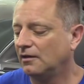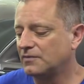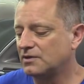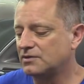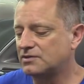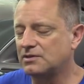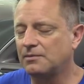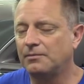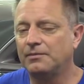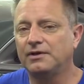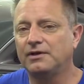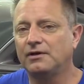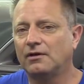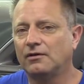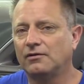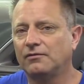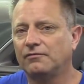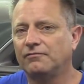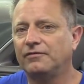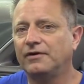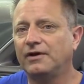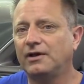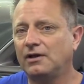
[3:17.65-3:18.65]
Some of the
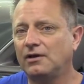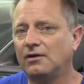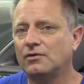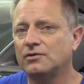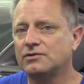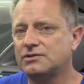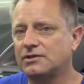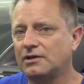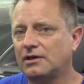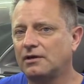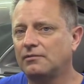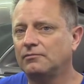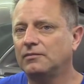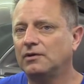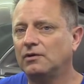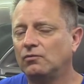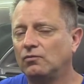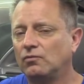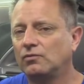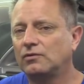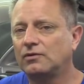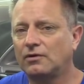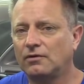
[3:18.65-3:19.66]
other videos that I'm
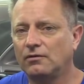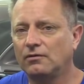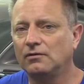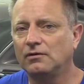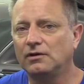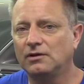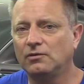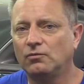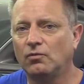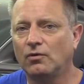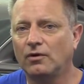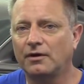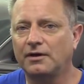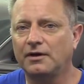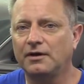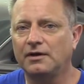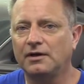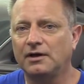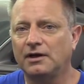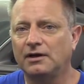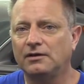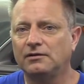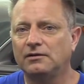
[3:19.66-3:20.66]
currently working
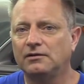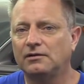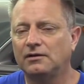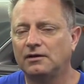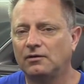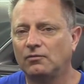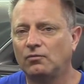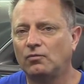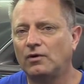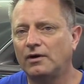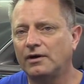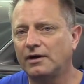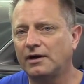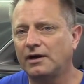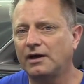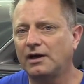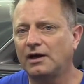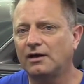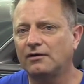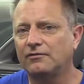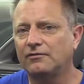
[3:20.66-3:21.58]
on, one I